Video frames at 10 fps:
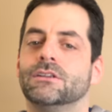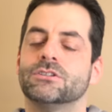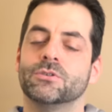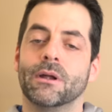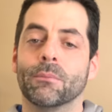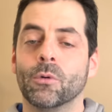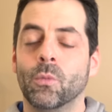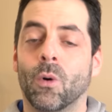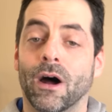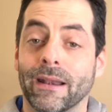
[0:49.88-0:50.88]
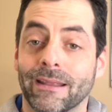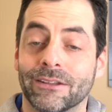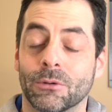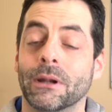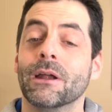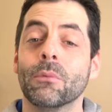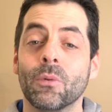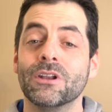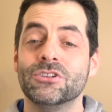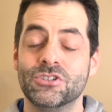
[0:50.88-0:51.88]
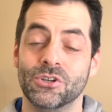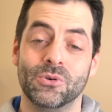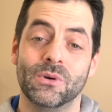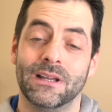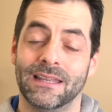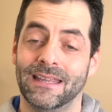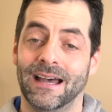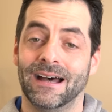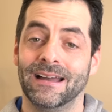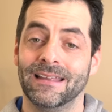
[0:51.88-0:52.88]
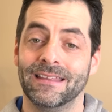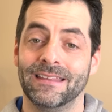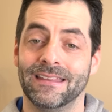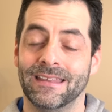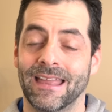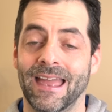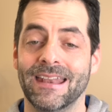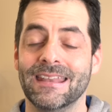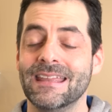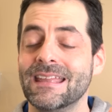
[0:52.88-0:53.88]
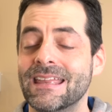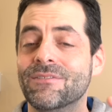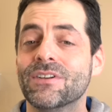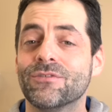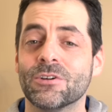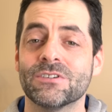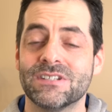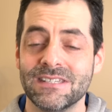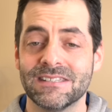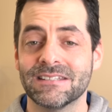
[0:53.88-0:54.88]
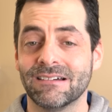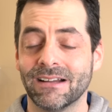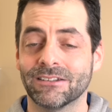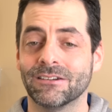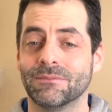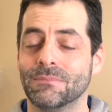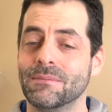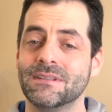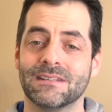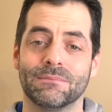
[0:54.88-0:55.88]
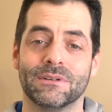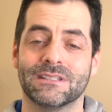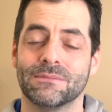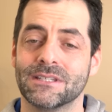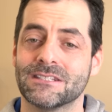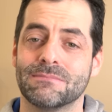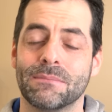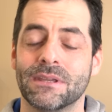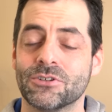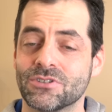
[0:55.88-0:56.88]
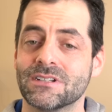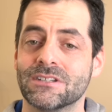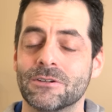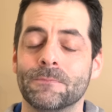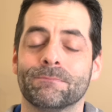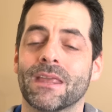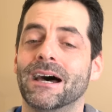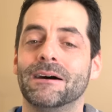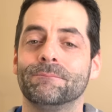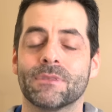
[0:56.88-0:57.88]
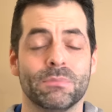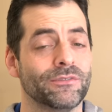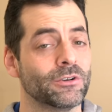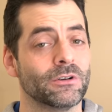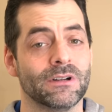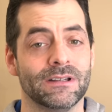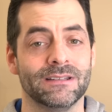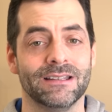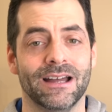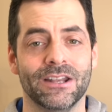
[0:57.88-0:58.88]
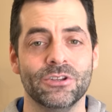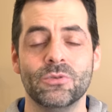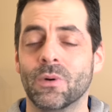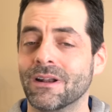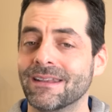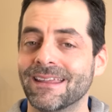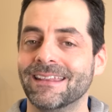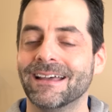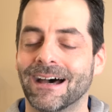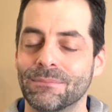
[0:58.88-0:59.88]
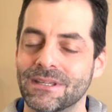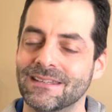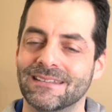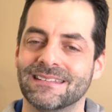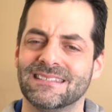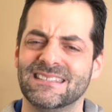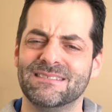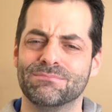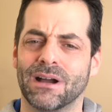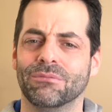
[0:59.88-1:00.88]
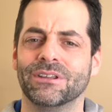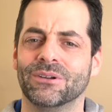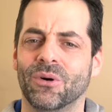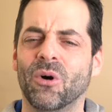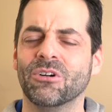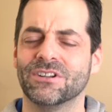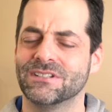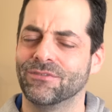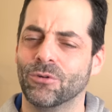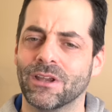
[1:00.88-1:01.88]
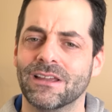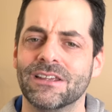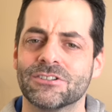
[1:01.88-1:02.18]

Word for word: So number one. So my number one do. Uh, and even if you're a seasoned collector, maybe some some of this might be interesting to you. Um, but if you're a, a new one in the hobby, probably all good stuff for you.